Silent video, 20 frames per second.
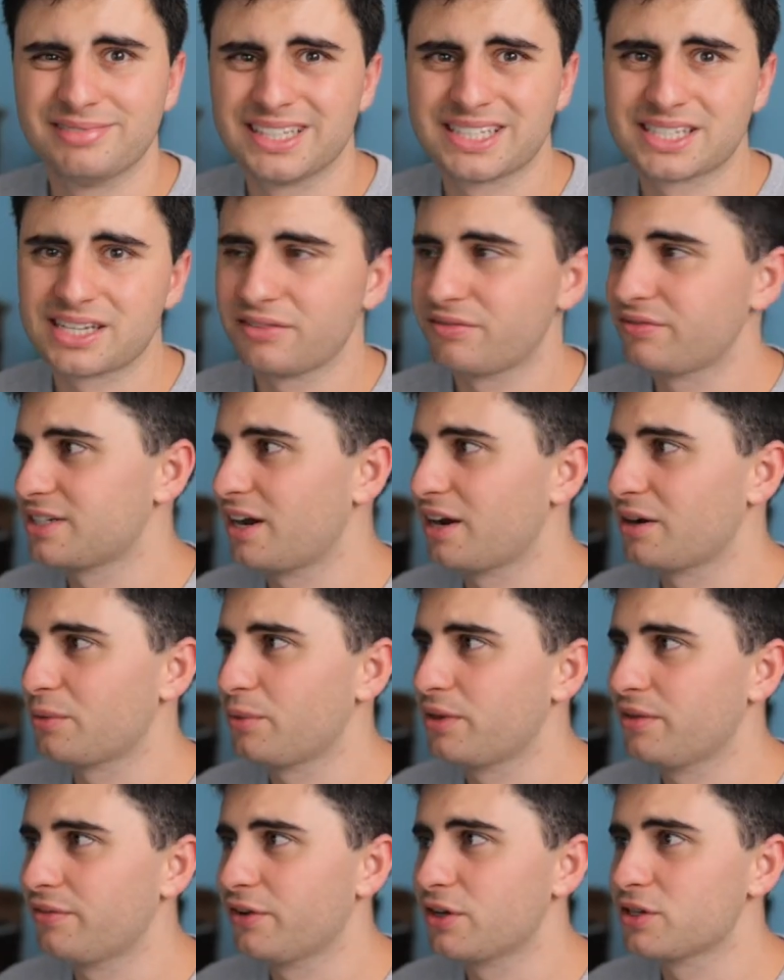let's get started
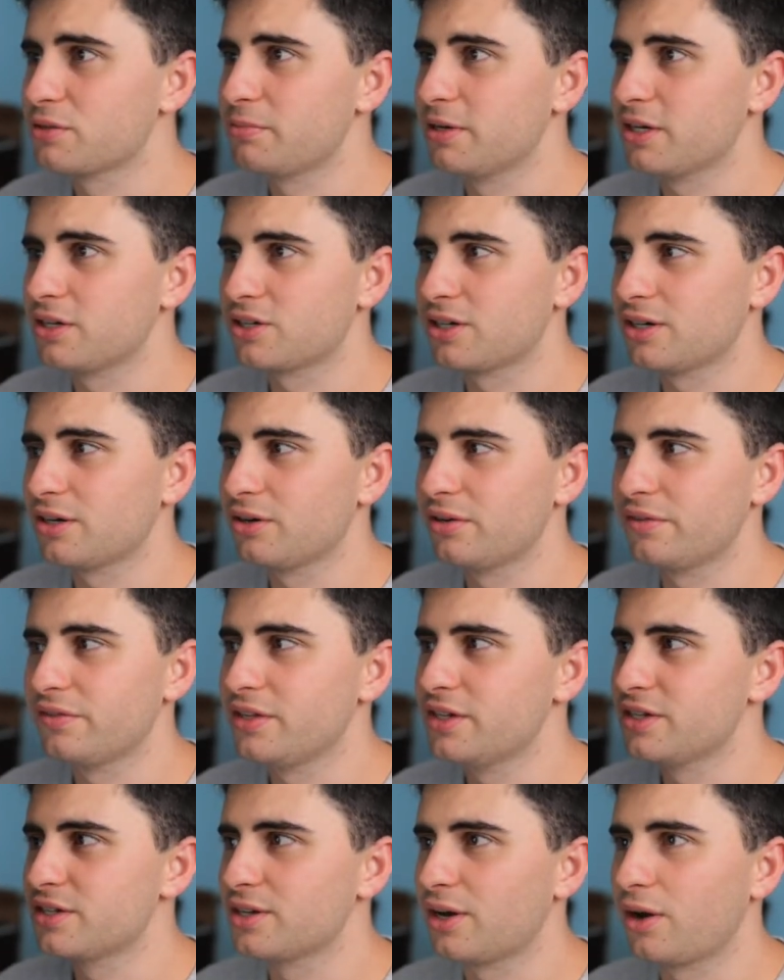with the first picture of
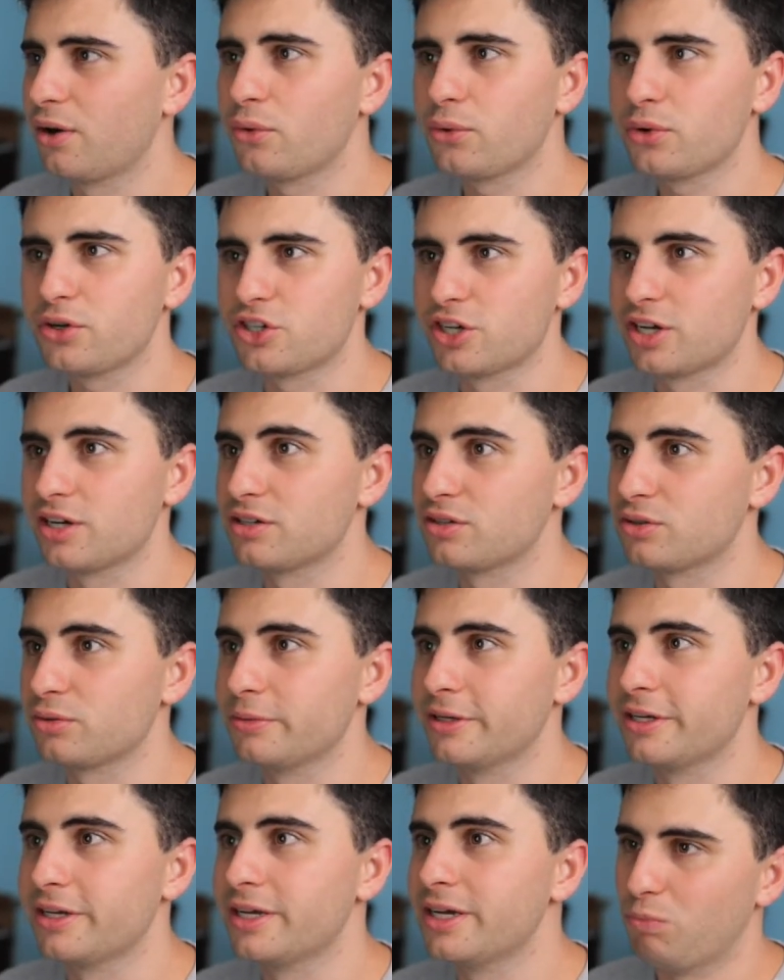this older
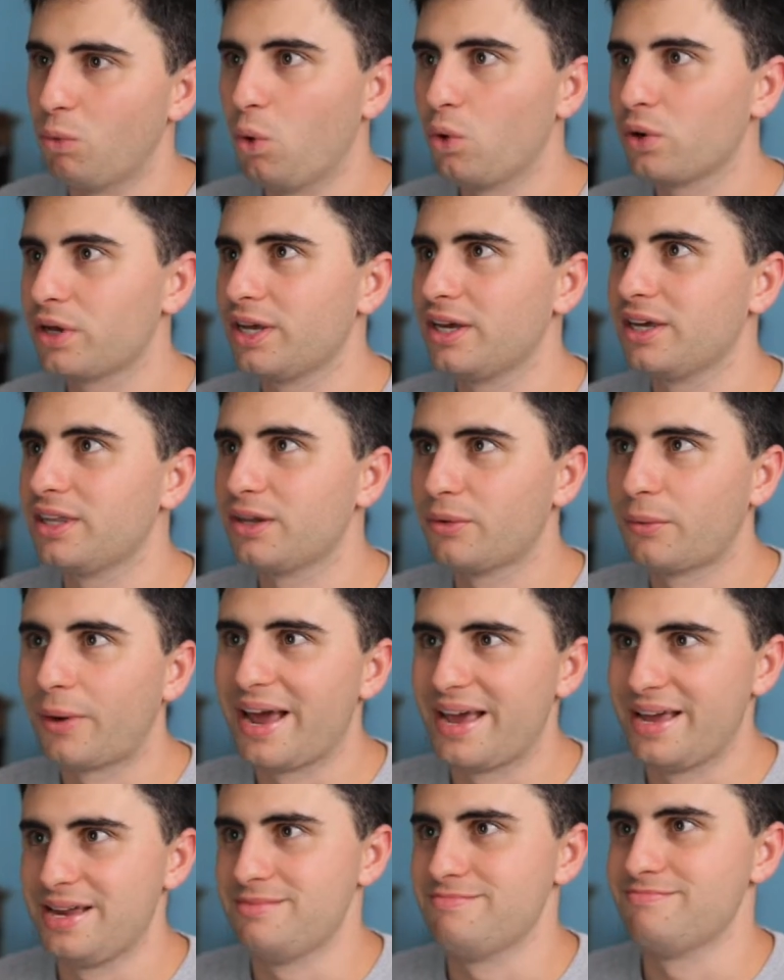gentleman walking in the rain.